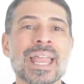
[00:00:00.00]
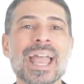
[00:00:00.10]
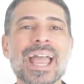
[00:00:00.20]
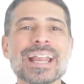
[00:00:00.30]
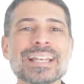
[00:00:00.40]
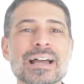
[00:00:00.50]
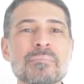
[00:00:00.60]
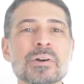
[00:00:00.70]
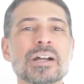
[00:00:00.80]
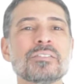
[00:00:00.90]
A
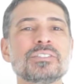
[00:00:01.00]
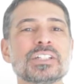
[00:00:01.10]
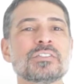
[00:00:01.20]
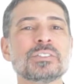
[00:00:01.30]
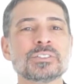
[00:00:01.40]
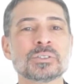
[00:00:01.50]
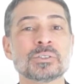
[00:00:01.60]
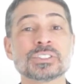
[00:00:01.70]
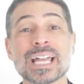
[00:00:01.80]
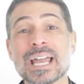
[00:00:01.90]
number of different
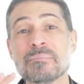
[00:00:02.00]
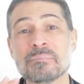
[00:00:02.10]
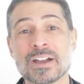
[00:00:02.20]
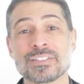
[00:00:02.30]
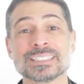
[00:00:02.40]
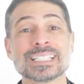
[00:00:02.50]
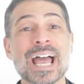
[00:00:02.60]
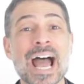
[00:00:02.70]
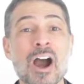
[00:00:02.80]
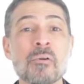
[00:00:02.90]
tools and methods
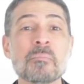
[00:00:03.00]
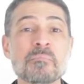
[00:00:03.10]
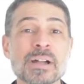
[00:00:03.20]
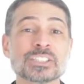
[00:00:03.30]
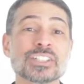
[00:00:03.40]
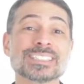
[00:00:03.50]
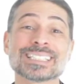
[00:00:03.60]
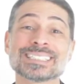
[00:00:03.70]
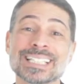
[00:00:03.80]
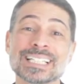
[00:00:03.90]
help measure the
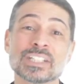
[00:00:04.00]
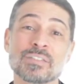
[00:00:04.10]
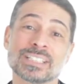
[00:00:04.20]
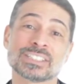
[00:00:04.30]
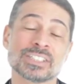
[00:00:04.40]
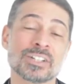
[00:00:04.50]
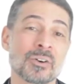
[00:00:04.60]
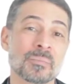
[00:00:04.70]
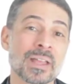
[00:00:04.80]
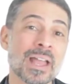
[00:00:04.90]
success of
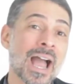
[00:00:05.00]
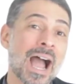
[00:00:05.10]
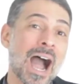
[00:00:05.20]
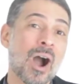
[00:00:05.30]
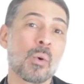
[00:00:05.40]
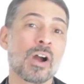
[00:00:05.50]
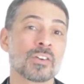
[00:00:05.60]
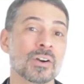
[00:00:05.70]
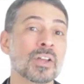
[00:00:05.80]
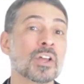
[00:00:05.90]
SEO.
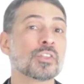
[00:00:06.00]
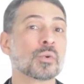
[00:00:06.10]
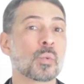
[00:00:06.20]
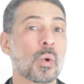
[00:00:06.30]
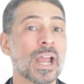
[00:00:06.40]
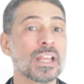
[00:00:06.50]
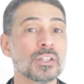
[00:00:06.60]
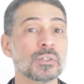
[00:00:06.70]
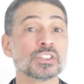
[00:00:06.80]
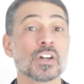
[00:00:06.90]
However, the right
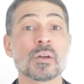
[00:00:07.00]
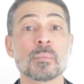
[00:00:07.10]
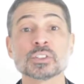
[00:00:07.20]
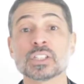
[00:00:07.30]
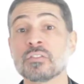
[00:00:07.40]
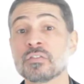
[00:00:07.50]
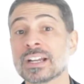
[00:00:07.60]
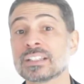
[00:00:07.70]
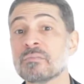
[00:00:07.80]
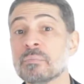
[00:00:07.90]
use of the most
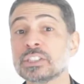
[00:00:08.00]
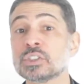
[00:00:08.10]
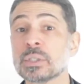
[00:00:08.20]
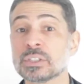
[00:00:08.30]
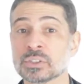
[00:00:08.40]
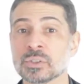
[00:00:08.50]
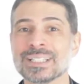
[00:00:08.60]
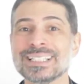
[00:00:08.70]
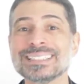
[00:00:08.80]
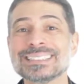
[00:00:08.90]
effective measuring
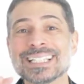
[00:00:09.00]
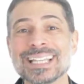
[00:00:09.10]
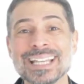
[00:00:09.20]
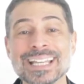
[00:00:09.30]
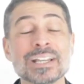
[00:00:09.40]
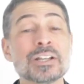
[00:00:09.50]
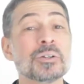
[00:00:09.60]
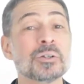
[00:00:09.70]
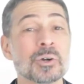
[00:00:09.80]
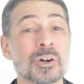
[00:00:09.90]
tool is key:
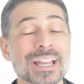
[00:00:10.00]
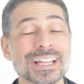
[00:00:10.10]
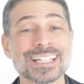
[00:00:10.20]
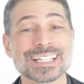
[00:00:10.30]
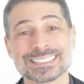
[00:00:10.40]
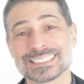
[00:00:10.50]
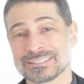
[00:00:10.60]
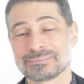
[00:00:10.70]
Google Analytics.